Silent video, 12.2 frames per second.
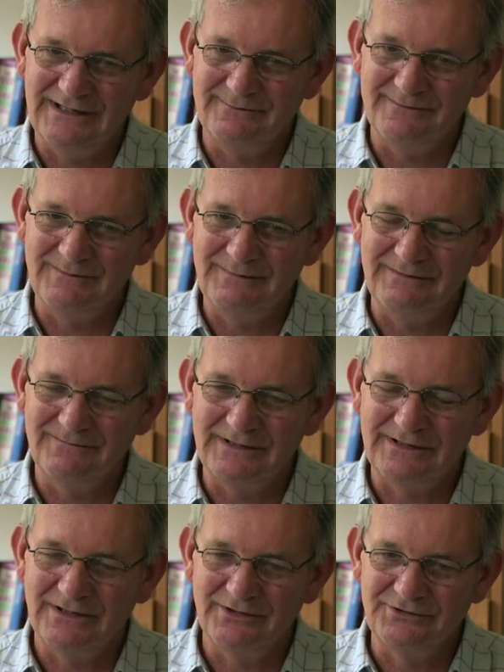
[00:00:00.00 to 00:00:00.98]
and we've been
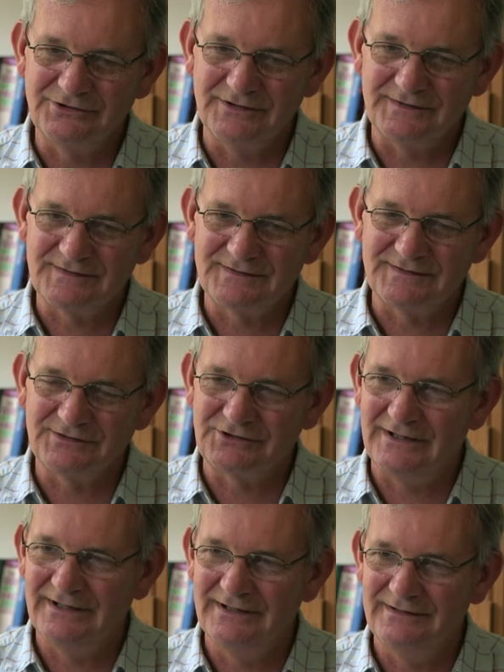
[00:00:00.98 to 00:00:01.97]
very conscious to
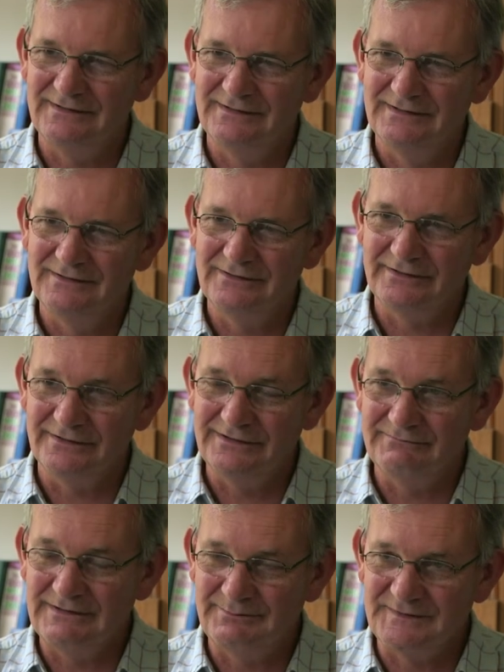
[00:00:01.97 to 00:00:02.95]
try and not
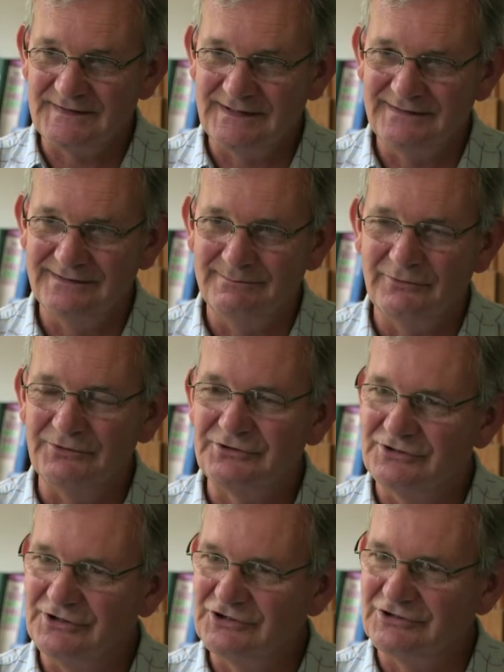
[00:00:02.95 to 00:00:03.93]
only represent the more
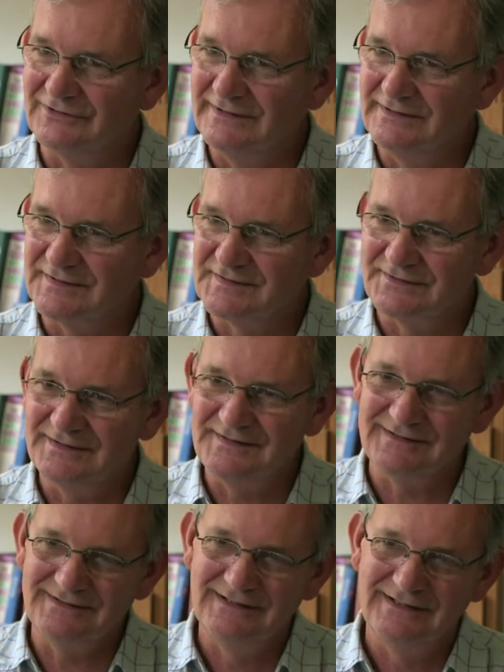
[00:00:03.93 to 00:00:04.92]
traditional
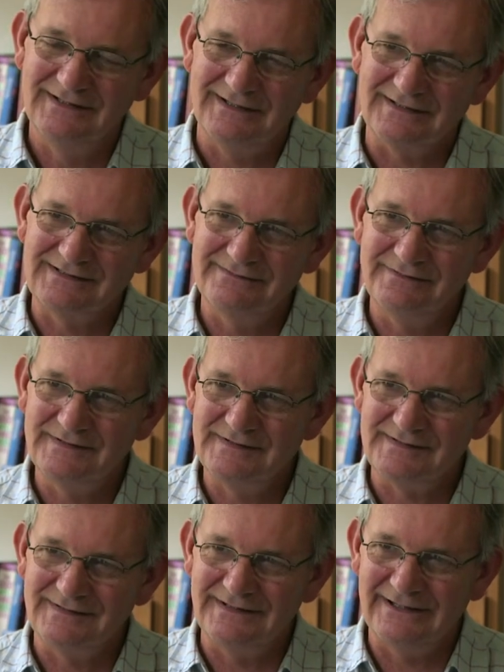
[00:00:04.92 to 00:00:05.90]
industries and
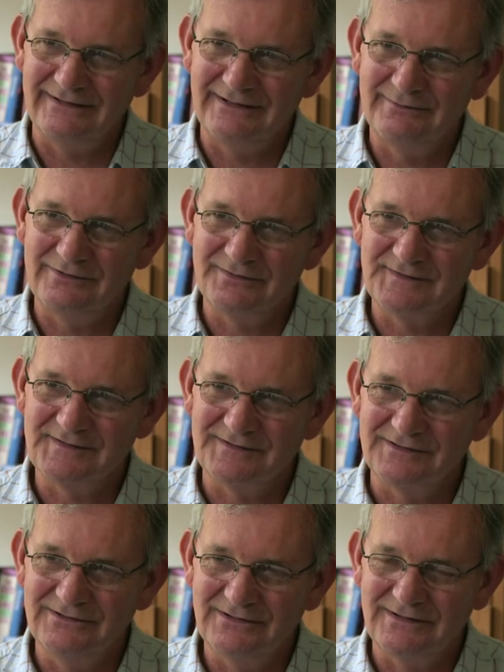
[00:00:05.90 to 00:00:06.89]
activities in the area, but also
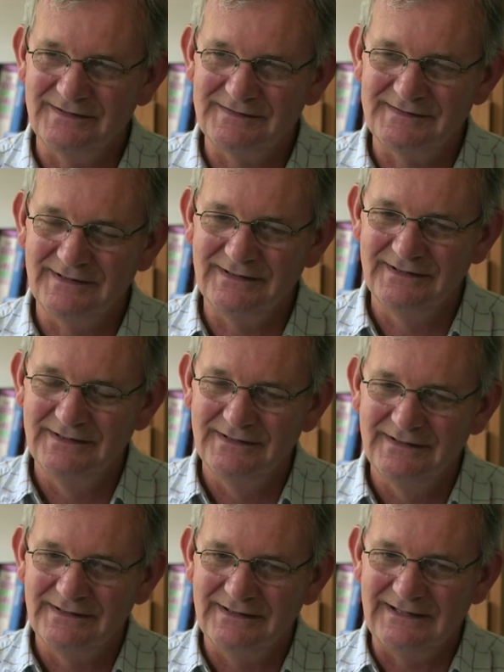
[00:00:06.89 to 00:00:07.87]
to look at
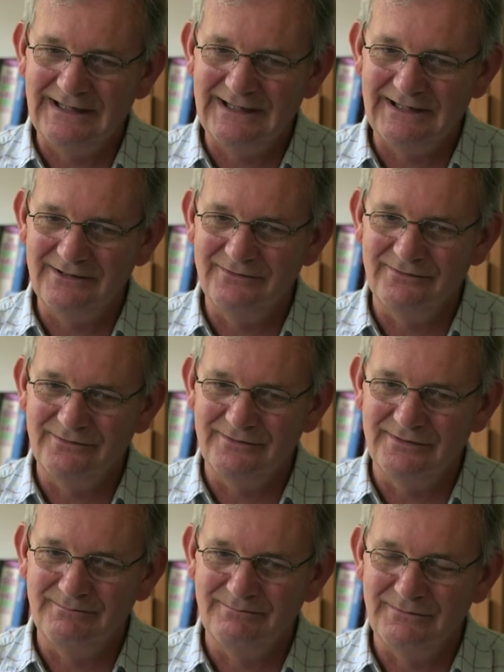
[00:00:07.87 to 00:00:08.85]
how
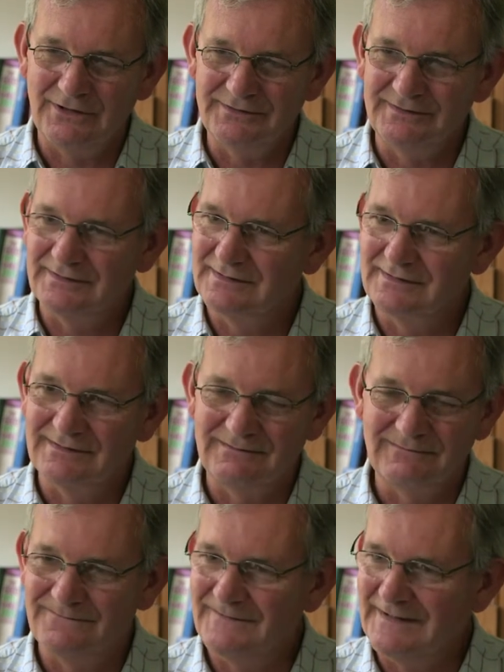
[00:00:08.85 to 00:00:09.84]
the modern
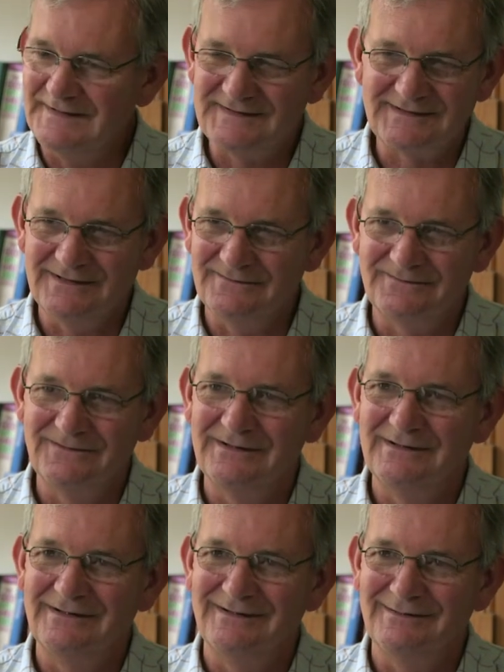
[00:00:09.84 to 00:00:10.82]
face of
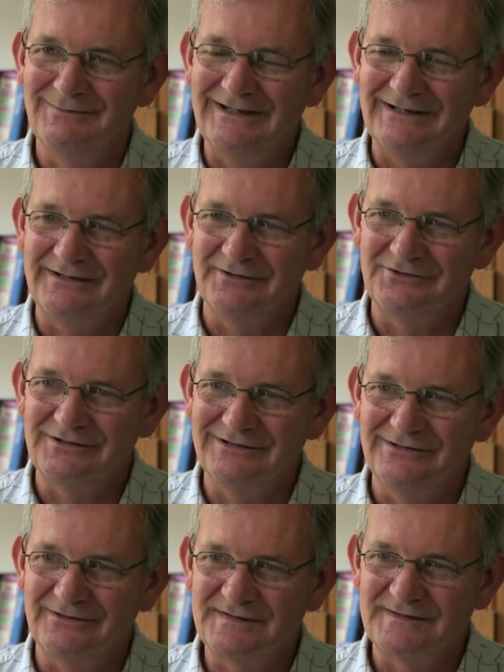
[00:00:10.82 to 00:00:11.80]
the Black Country
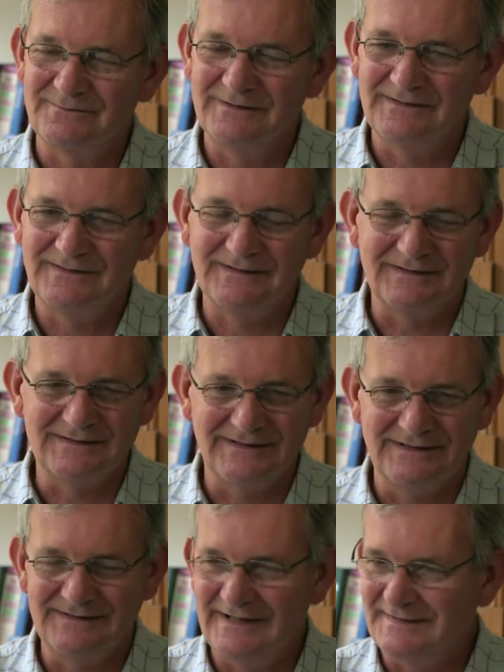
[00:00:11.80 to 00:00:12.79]
looks, with things
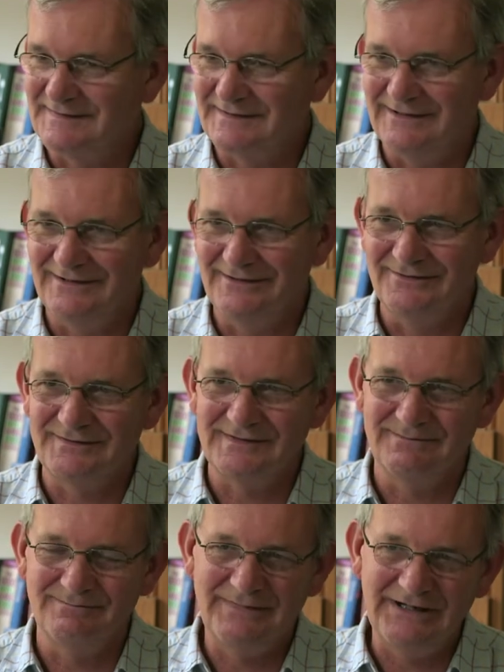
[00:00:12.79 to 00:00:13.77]
like Tesco's
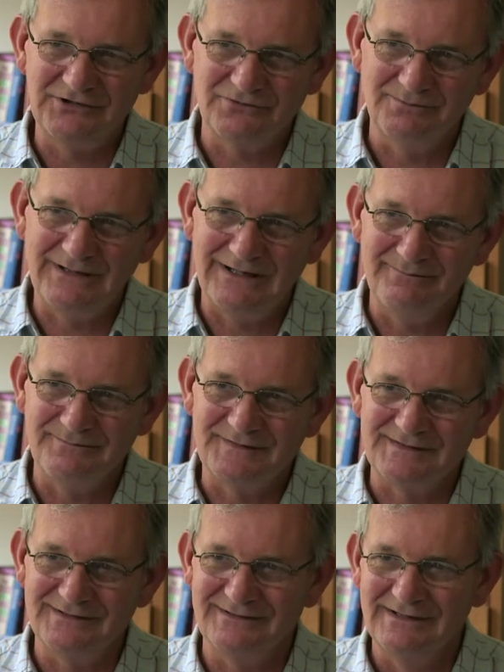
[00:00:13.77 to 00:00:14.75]
and petrol
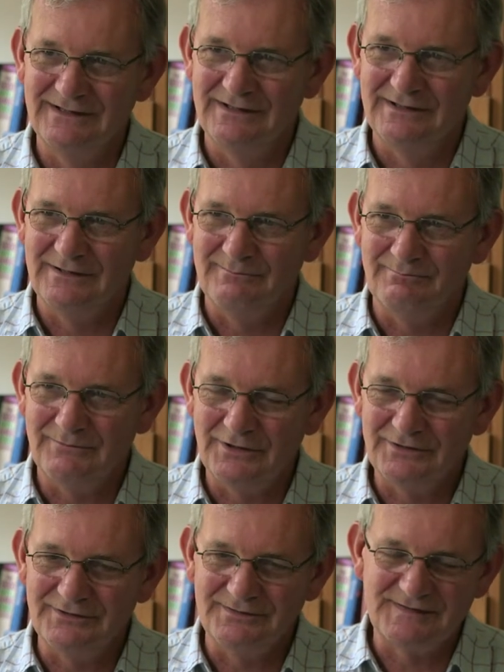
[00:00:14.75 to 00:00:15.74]
pumps and
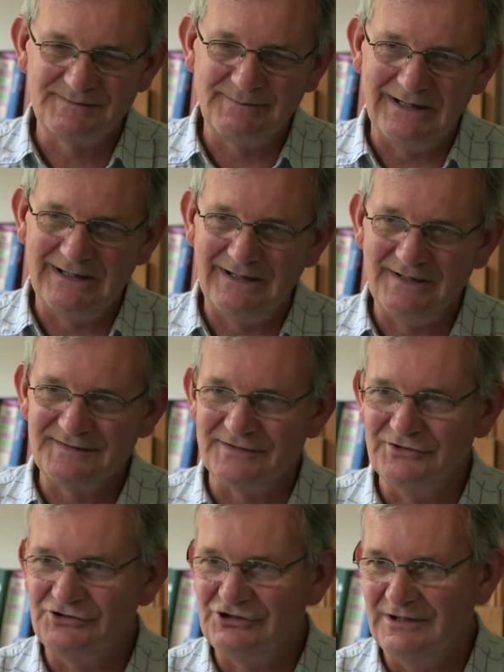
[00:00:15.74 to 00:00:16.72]
modern spas
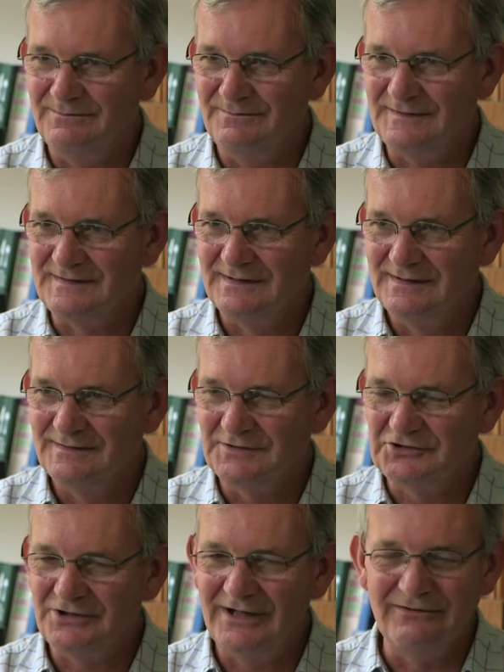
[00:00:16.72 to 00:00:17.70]
and gyms, to
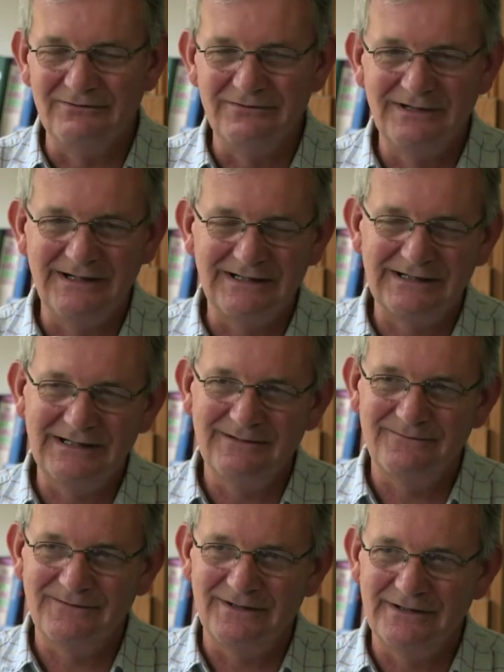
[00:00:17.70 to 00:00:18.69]
try and really
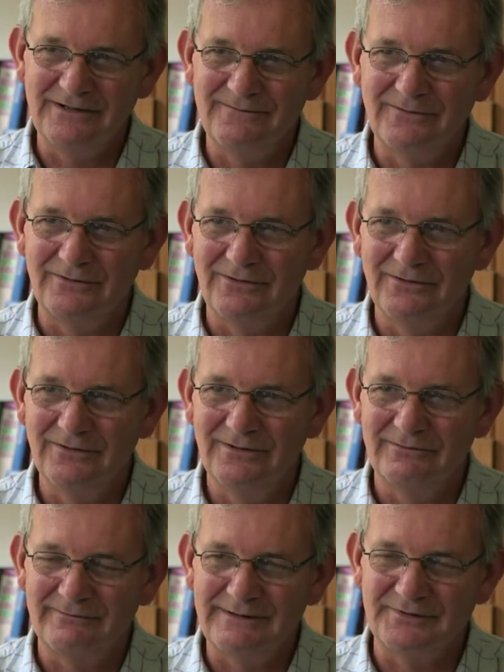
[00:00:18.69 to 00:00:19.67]
give an overall
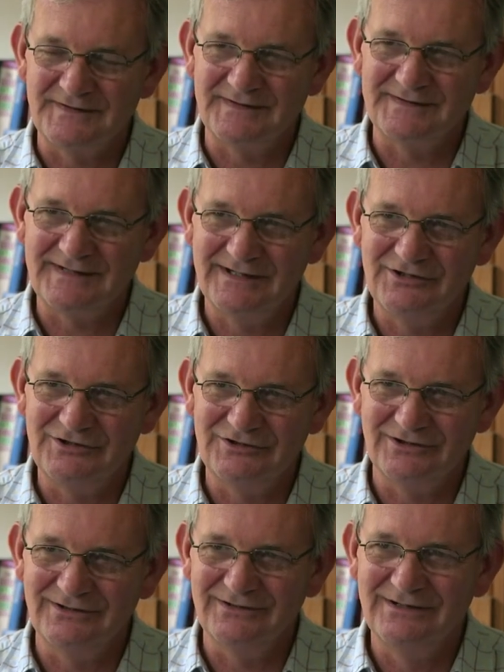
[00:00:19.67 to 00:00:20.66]

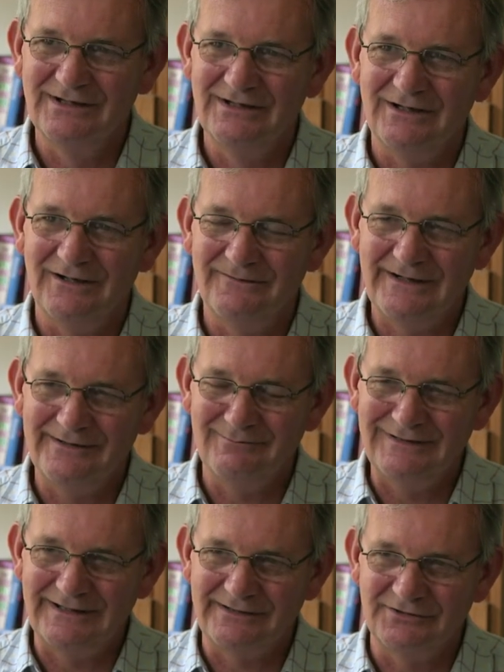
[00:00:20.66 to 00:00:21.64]
representation of how the
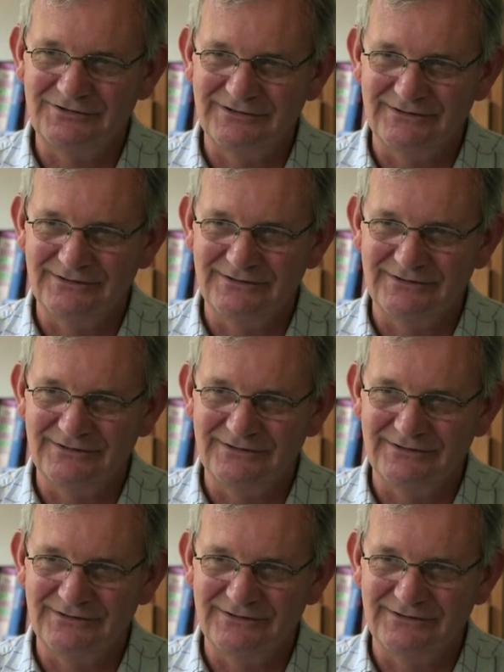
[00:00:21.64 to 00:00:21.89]
Black Country